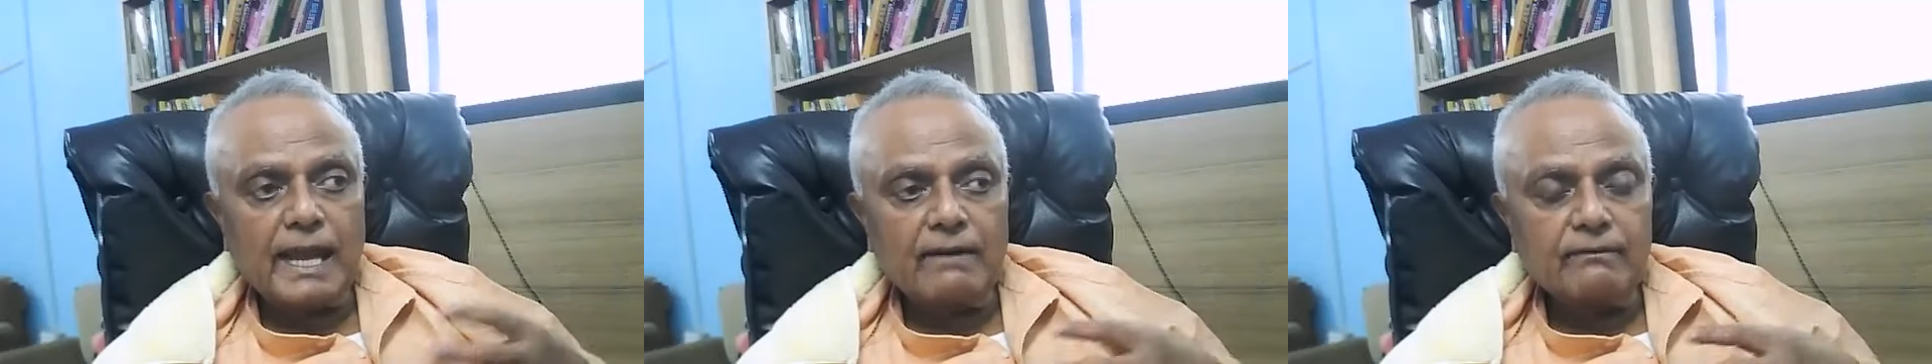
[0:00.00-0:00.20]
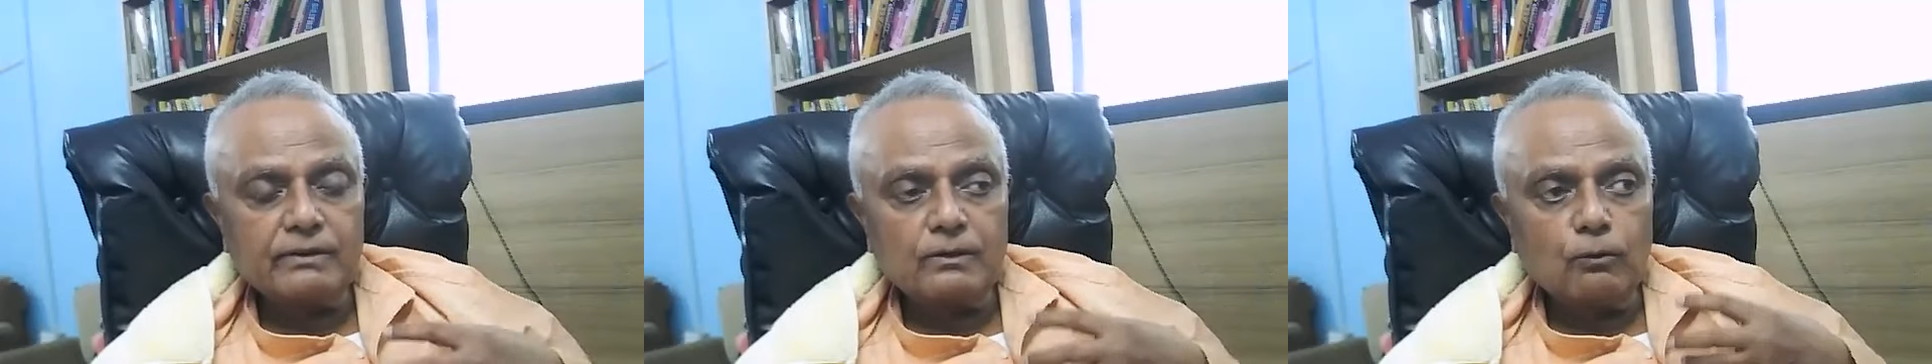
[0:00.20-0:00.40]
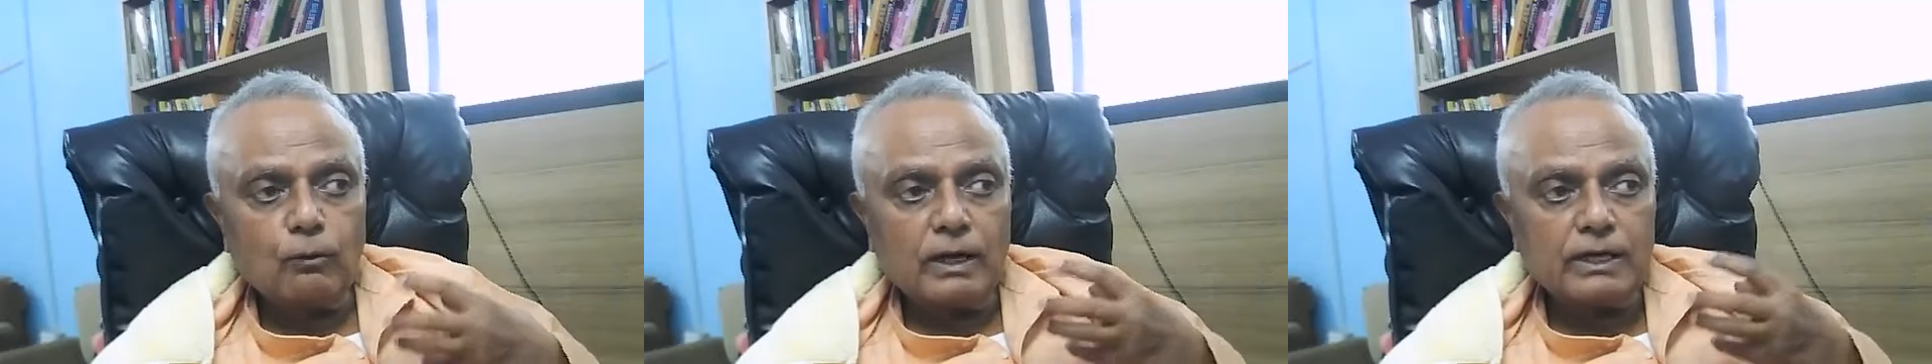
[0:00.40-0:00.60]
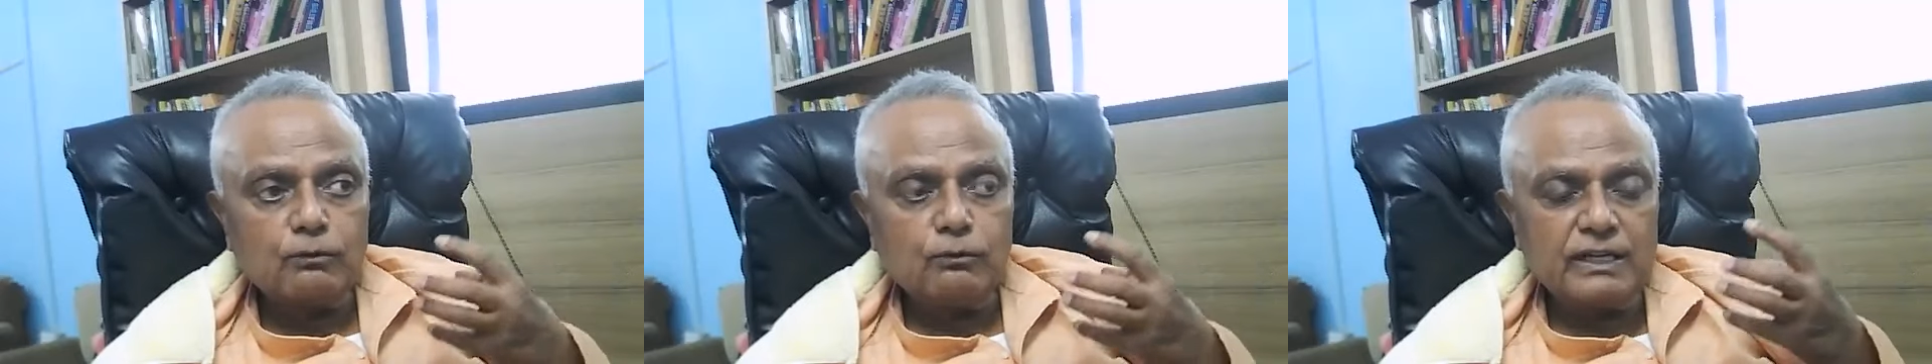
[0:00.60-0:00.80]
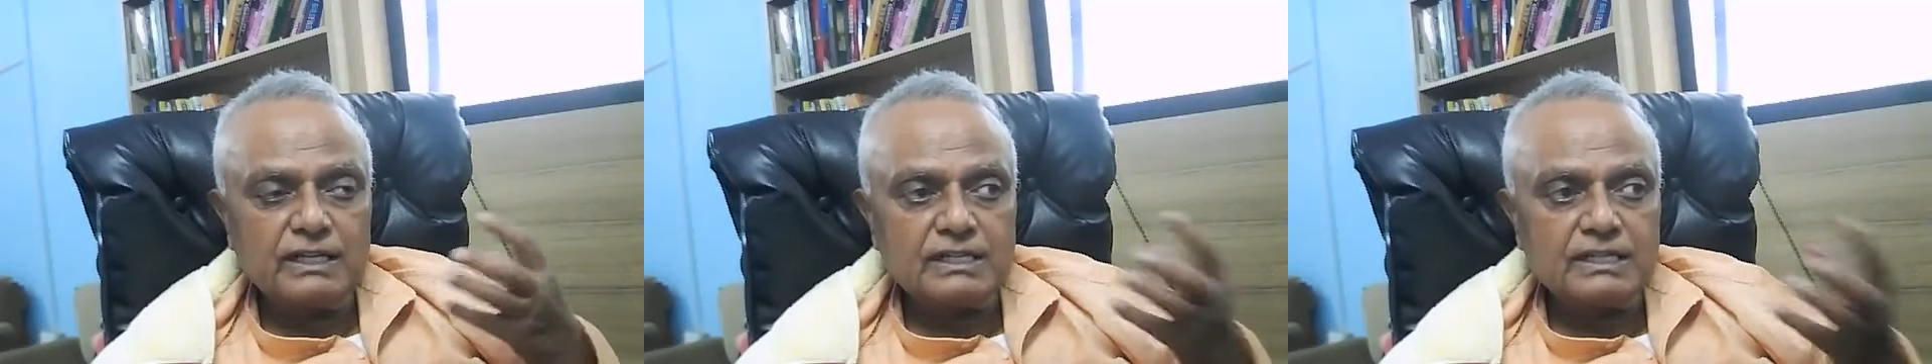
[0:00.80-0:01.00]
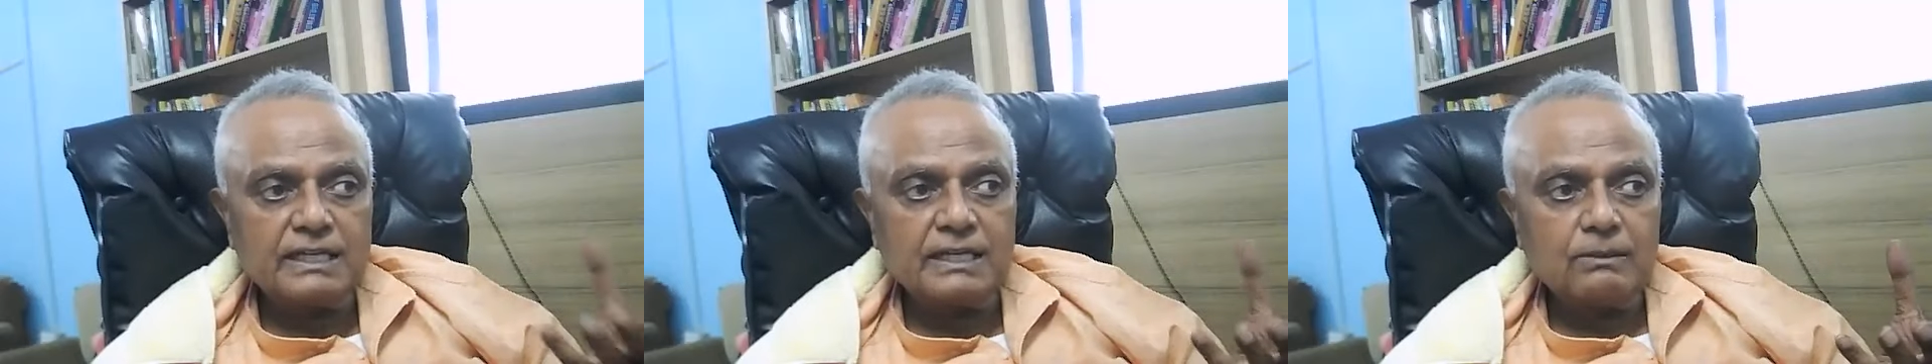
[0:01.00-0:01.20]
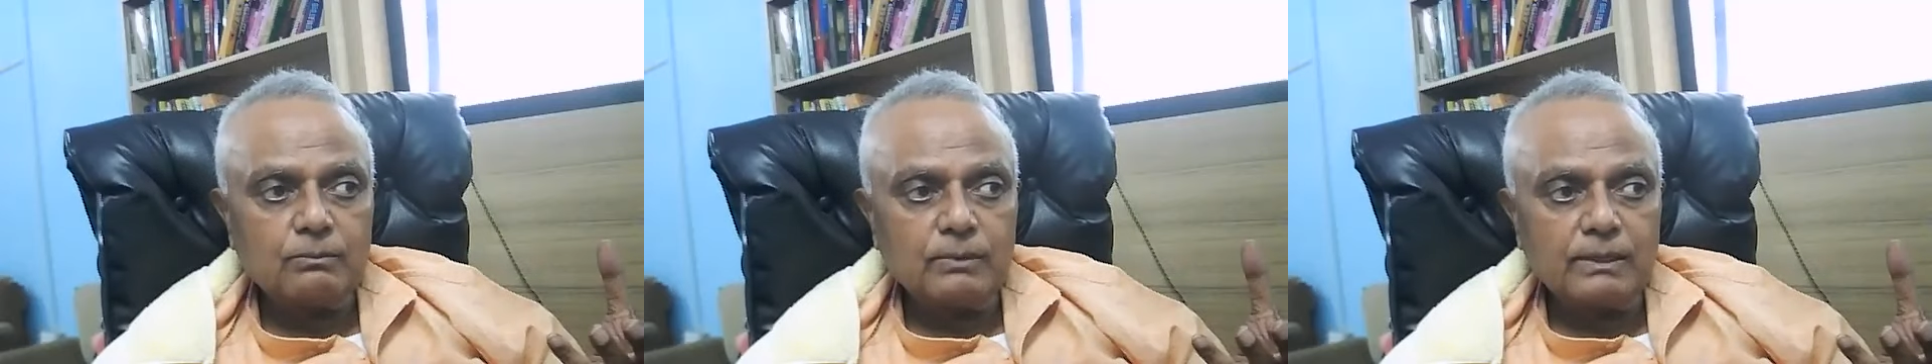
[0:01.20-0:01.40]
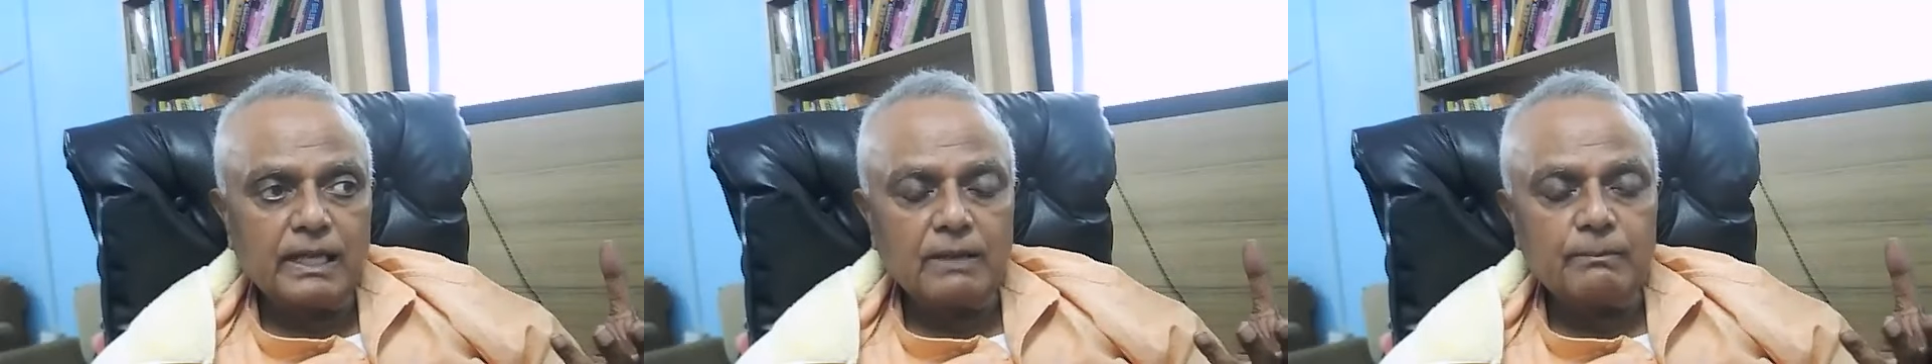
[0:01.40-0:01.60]
have what we
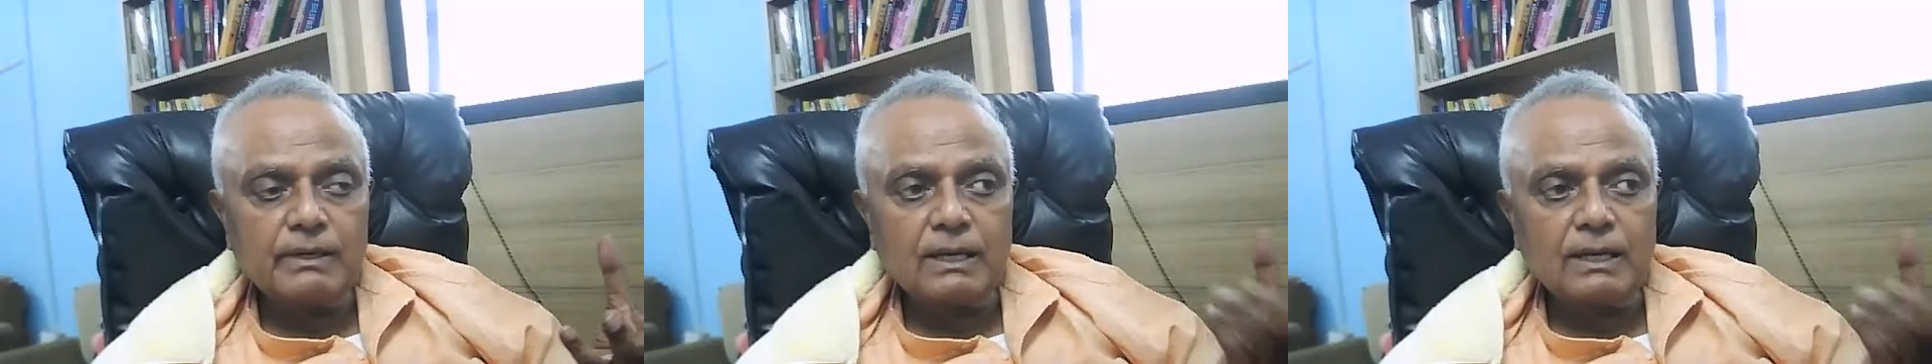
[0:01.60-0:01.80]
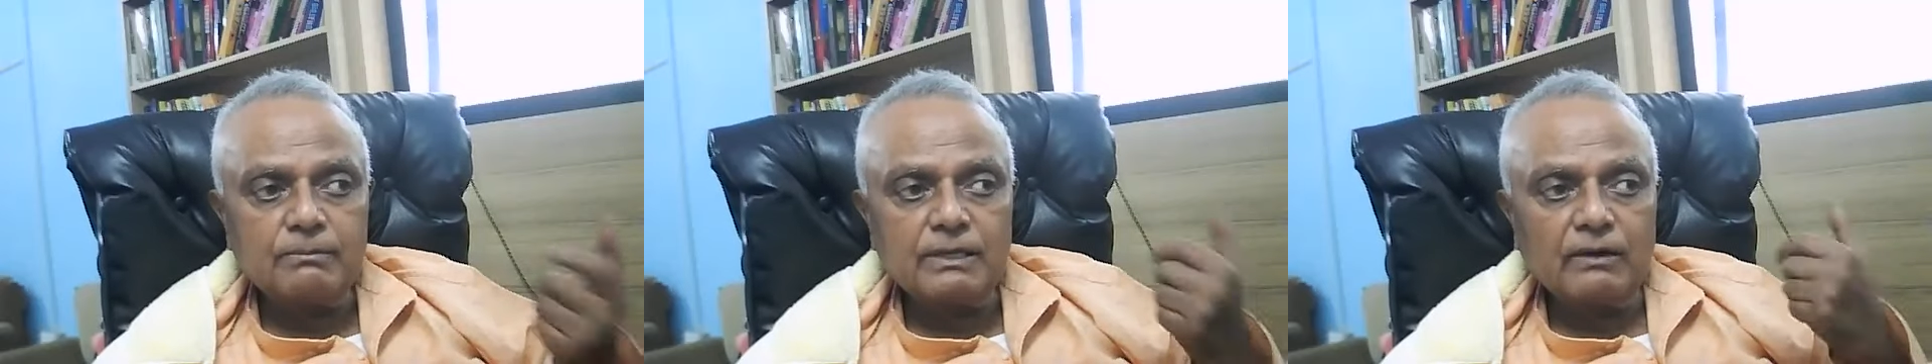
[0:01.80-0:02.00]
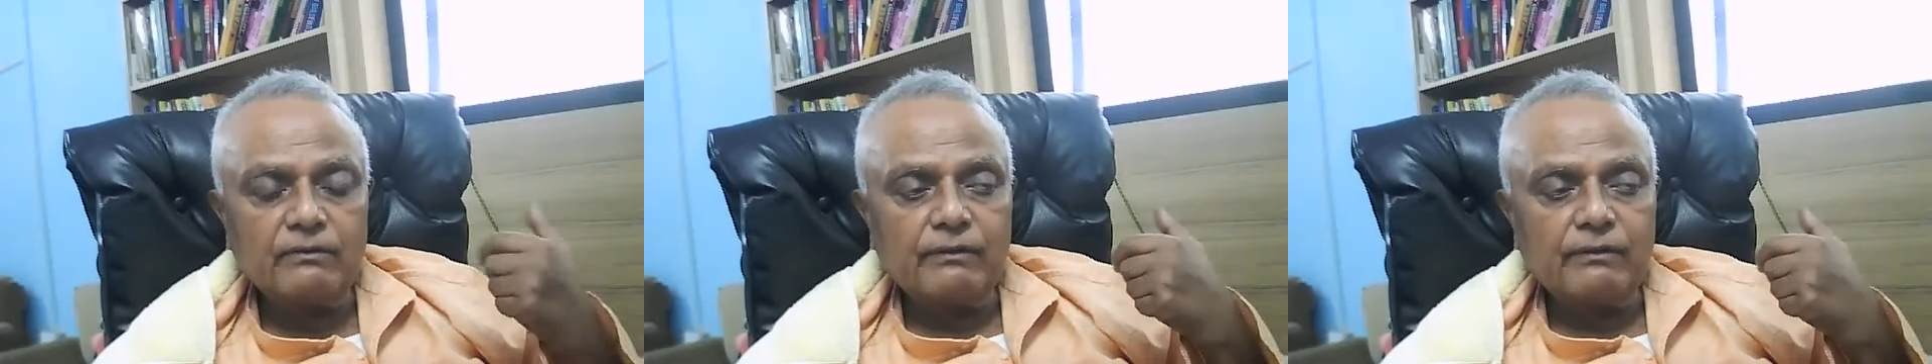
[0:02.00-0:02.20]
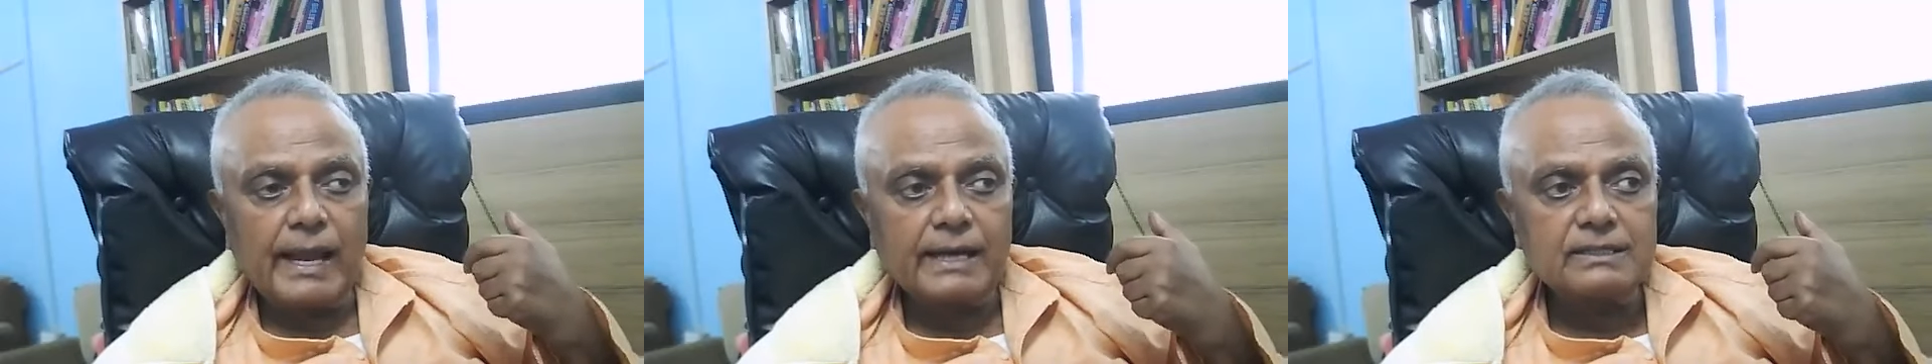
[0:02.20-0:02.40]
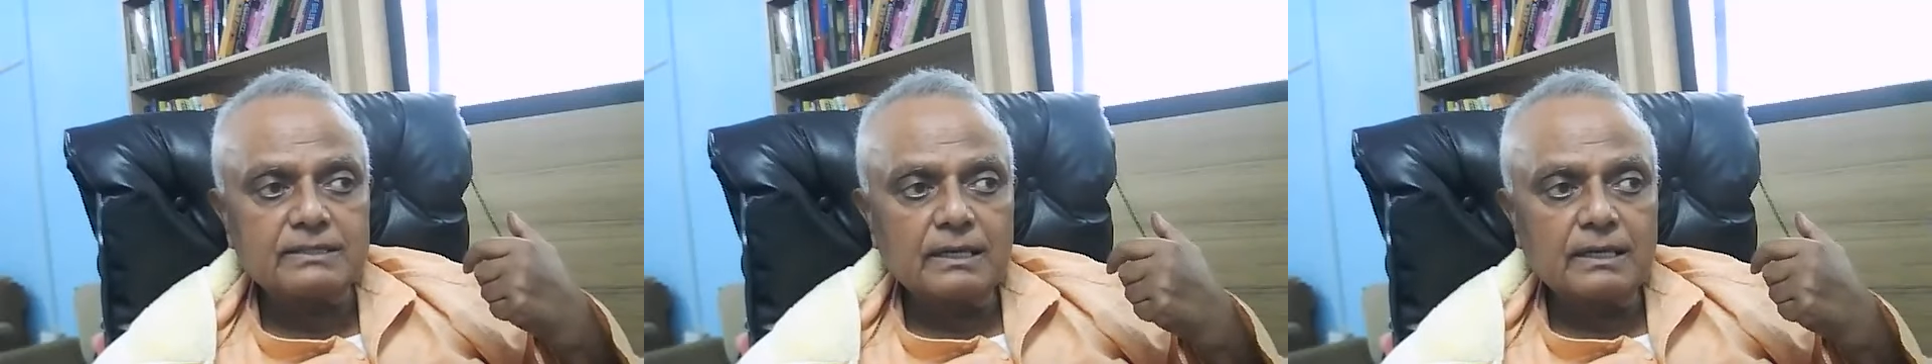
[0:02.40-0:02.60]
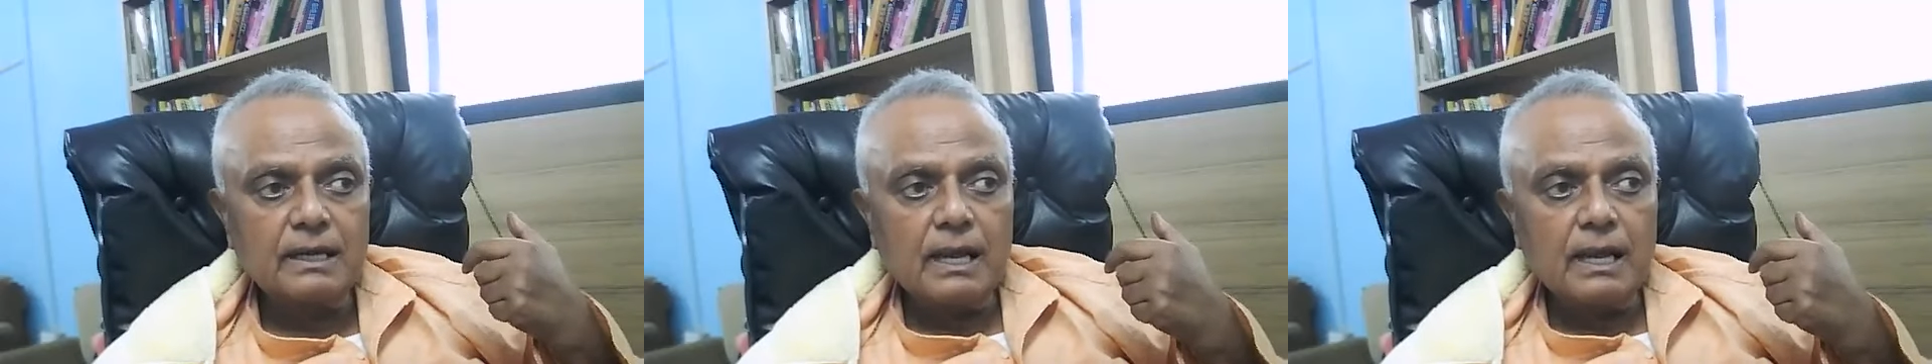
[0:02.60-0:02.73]
see, they become the facts,